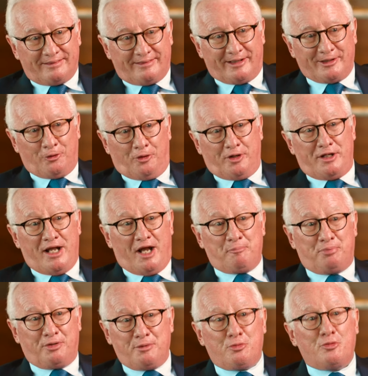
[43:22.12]
A lot of young
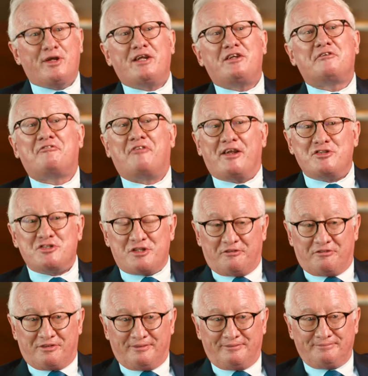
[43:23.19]
people get
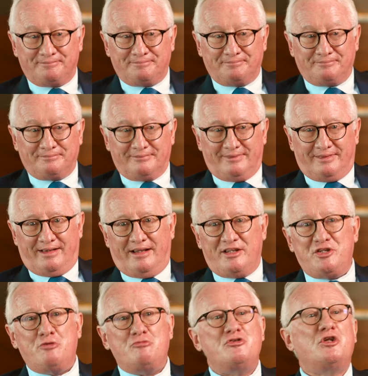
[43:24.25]
defensive.
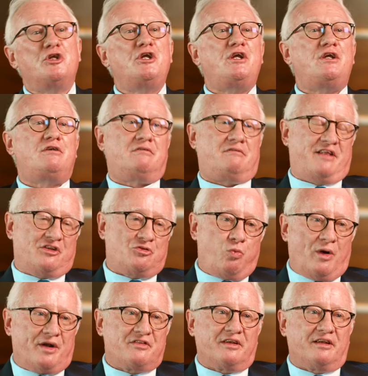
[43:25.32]
You need, that's
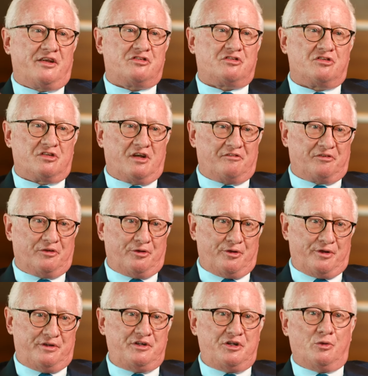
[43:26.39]
one of the lessons I've
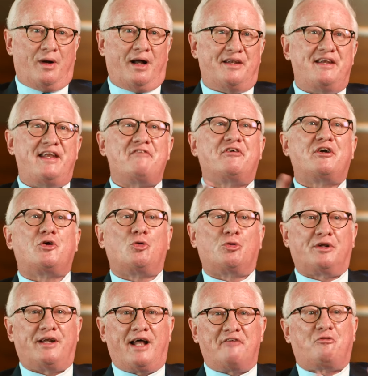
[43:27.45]
learned. You are never
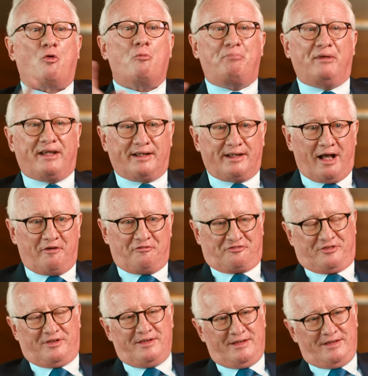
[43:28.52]
good enough or big
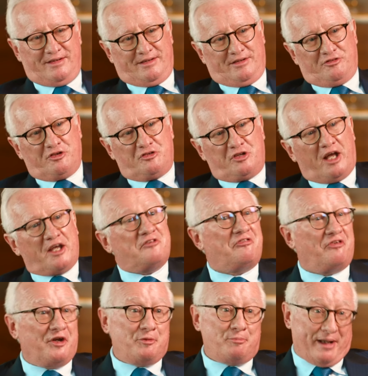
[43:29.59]
enough to take
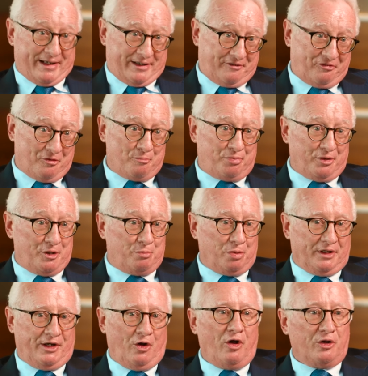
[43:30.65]
feedback from
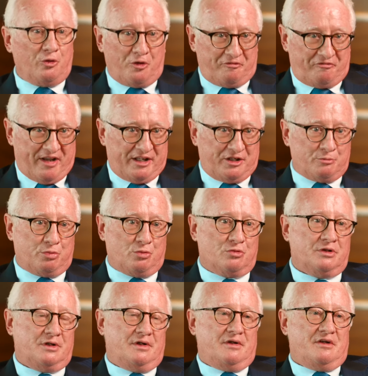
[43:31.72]
people. And I learned
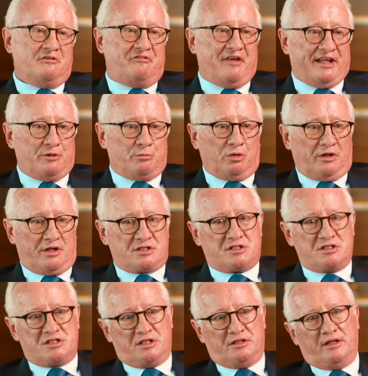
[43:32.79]
valuable
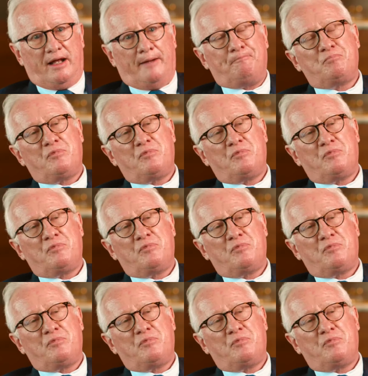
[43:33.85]
lessons in that.